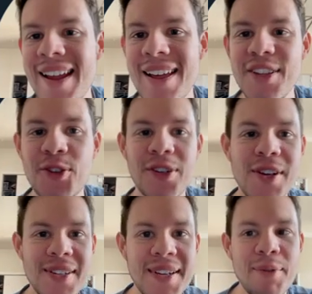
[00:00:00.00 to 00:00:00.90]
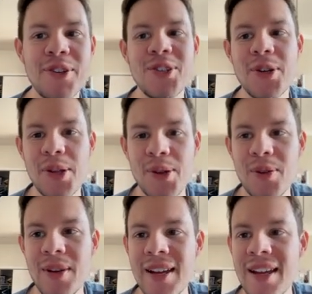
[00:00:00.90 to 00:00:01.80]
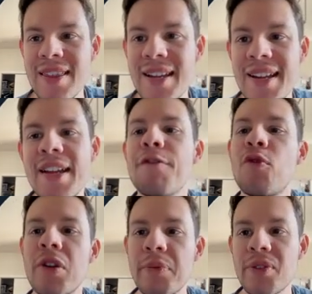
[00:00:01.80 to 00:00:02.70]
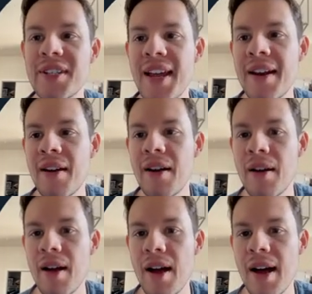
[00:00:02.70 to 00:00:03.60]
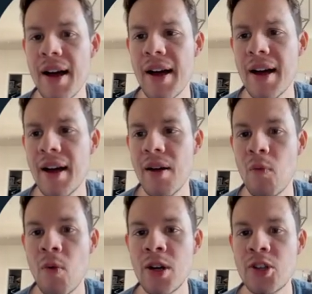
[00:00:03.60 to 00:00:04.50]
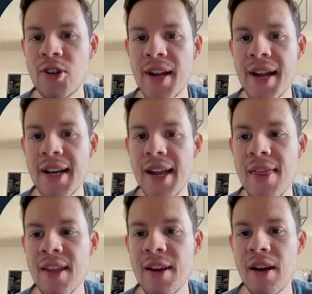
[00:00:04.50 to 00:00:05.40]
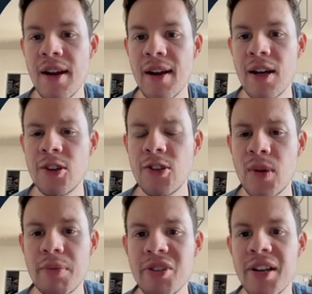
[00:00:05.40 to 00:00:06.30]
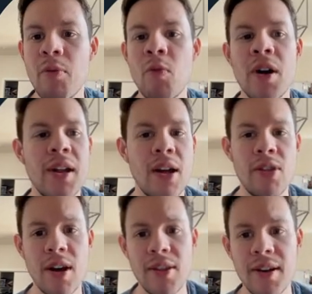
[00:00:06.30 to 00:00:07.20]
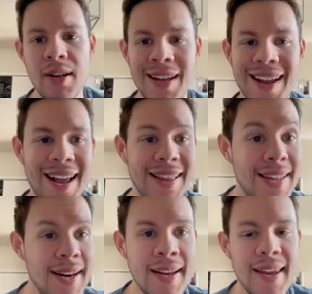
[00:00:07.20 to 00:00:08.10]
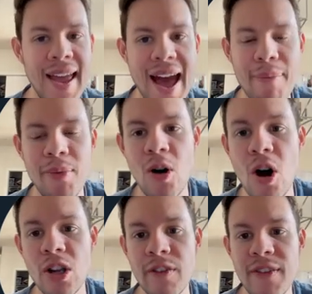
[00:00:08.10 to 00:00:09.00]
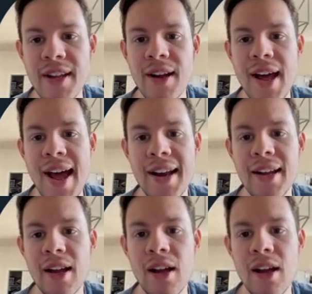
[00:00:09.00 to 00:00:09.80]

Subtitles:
Now these screenshots that I'm going to show you, they did hit 40% on one trade, and then 120% on the other. And I didn't cap all of it at